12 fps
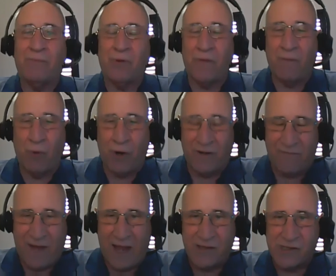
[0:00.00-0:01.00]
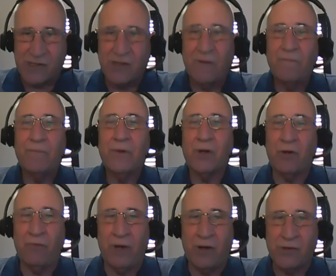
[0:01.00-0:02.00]
to the more advanced
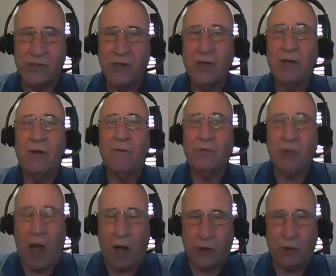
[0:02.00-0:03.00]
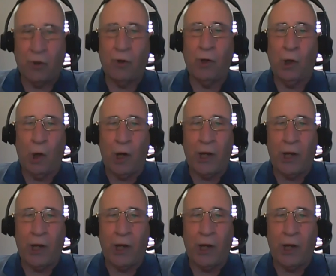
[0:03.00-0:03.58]
careers, doctor, lawyer,